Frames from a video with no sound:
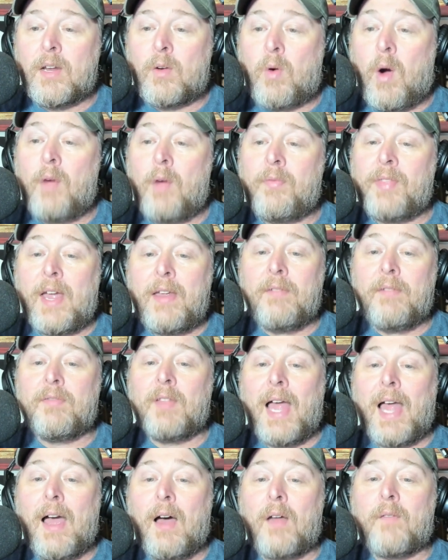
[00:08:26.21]
Quote, they have
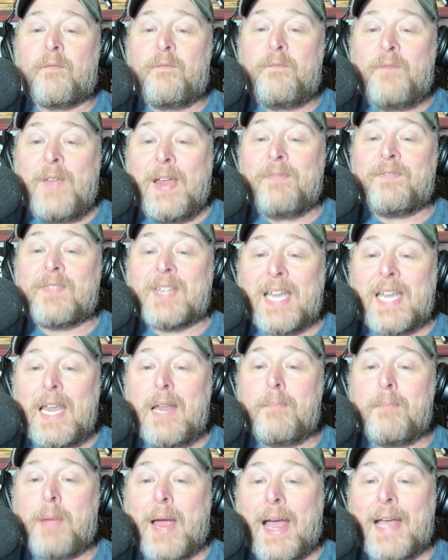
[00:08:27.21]
allowed
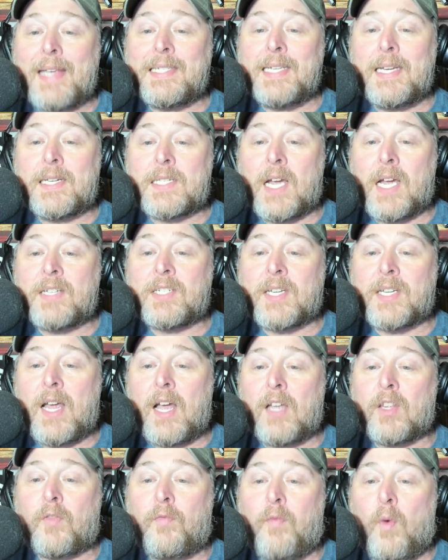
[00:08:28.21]
fifteen passing
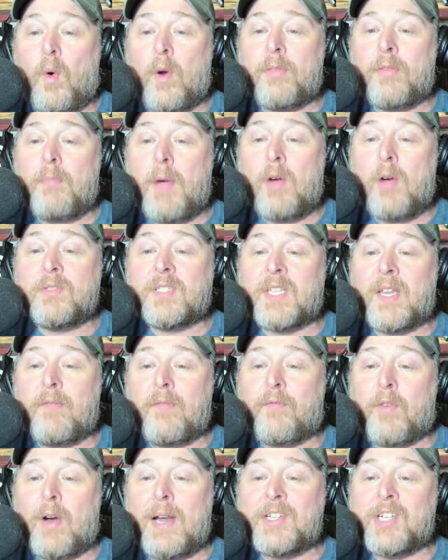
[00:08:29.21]
touchdowns, fourth most
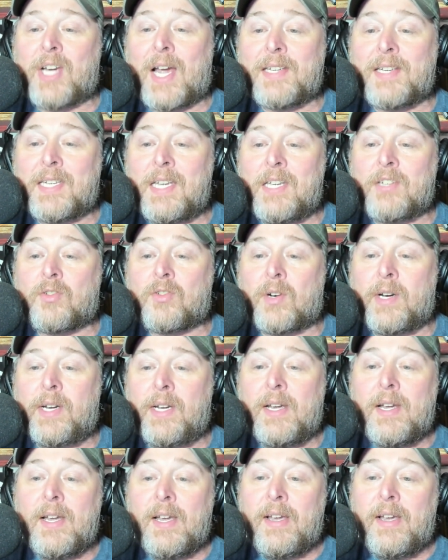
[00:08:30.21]
in franchise
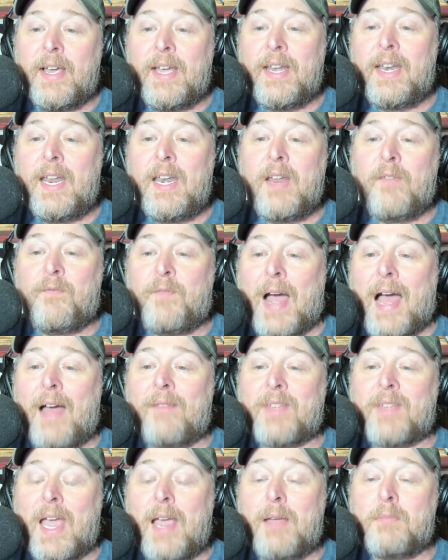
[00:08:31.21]
history in any
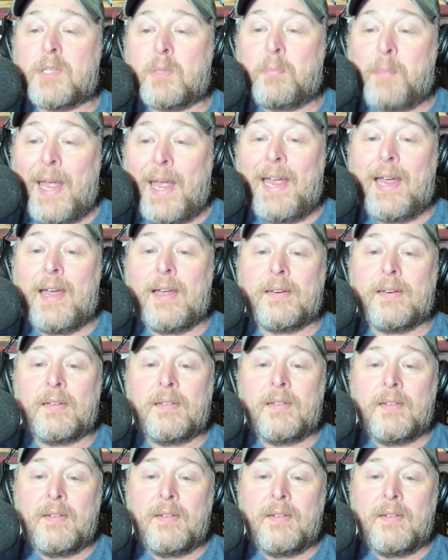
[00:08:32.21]
five-game span.